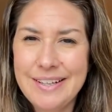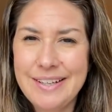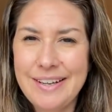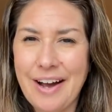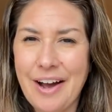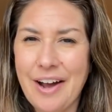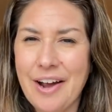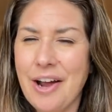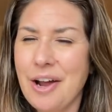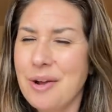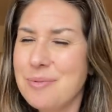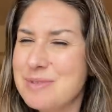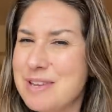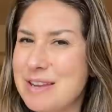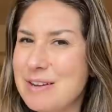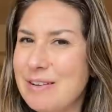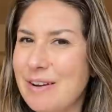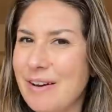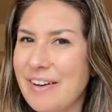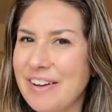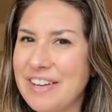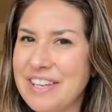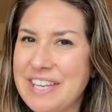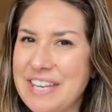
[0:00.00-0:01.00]
I hope you
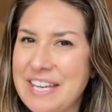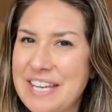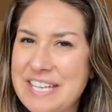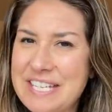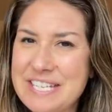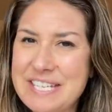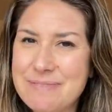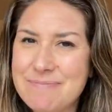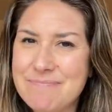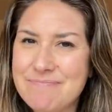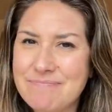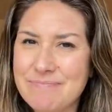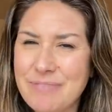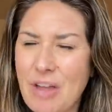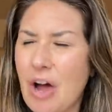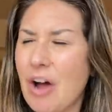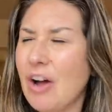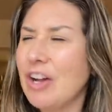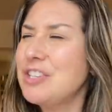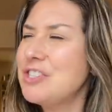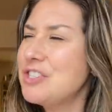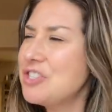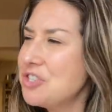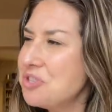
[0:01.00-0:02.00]
like it.
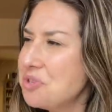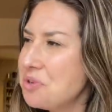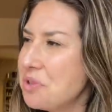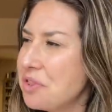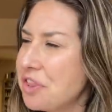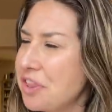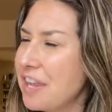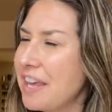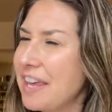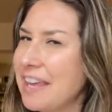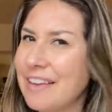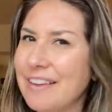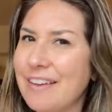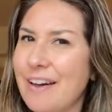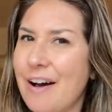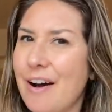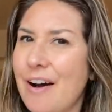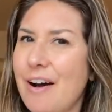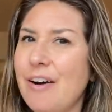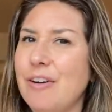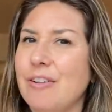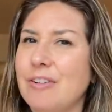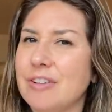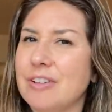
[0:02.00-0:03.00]
I do think
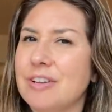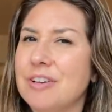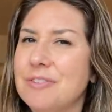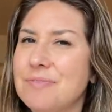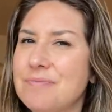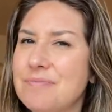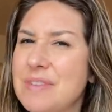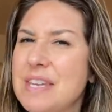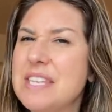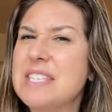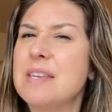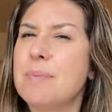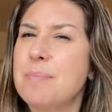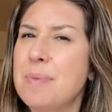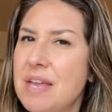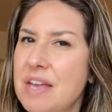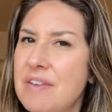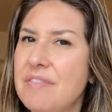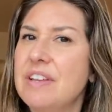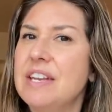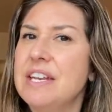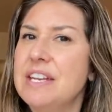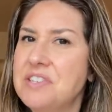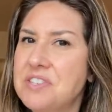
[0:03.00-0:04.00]
Hulk is a bit
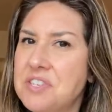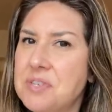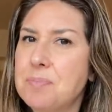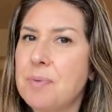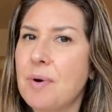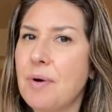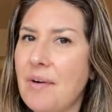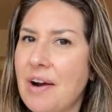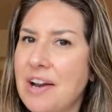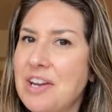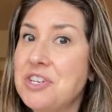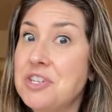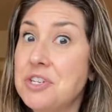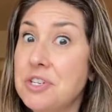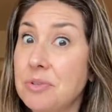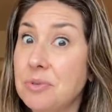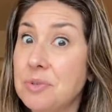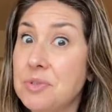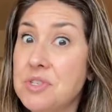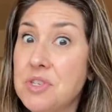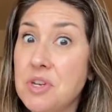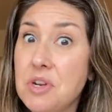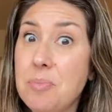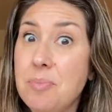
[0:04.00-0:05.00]
of an
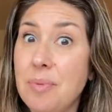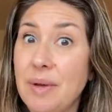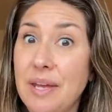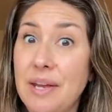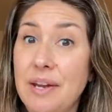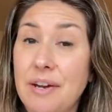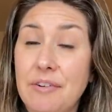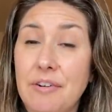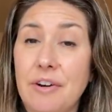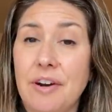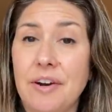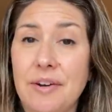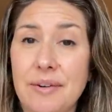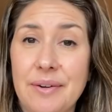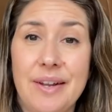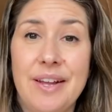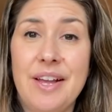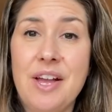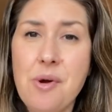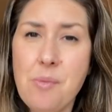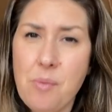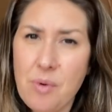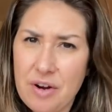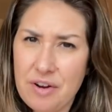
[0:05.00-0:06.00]
inspirational superhero.
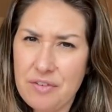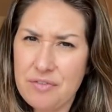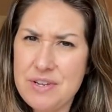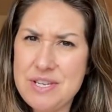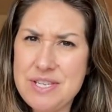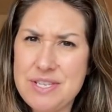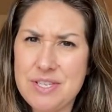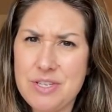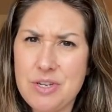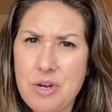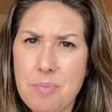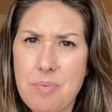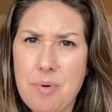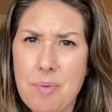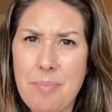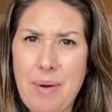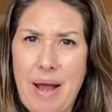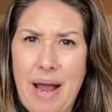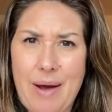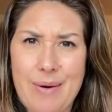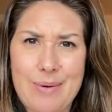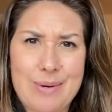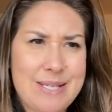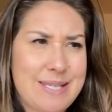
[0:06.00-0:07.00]
One of his
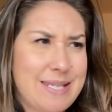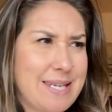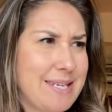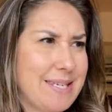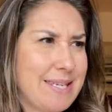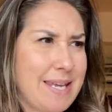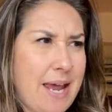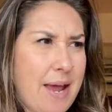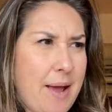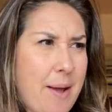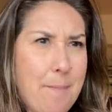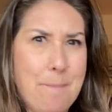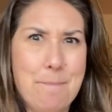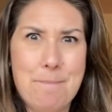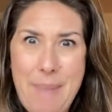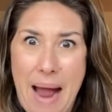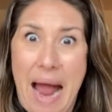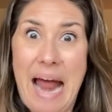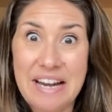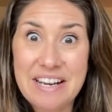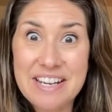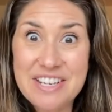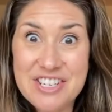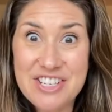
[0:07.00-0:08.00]
superpowers is
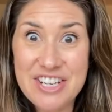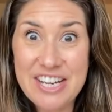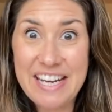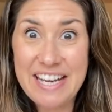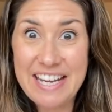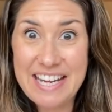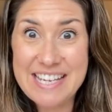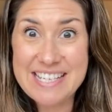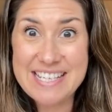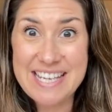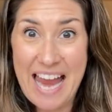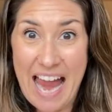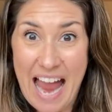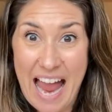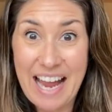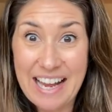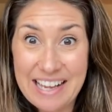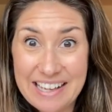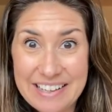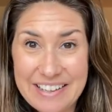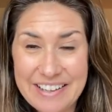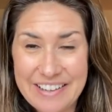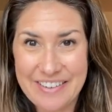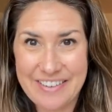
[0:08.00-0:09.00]
managing his
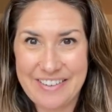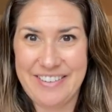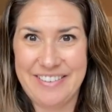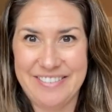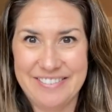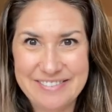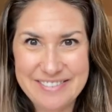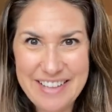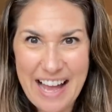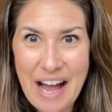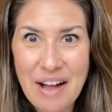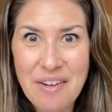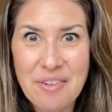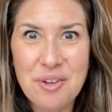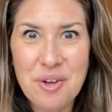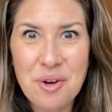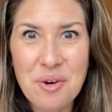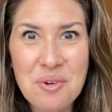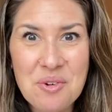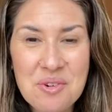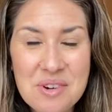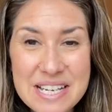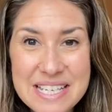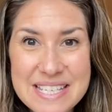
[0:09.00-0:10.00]
anger. How
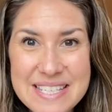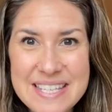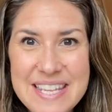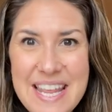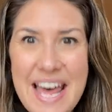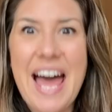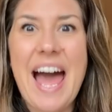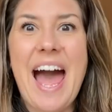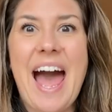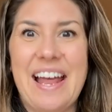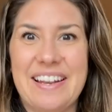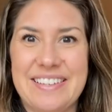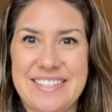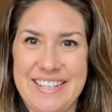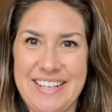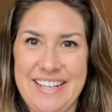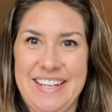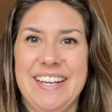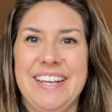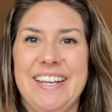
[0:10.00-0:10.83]
cool is that?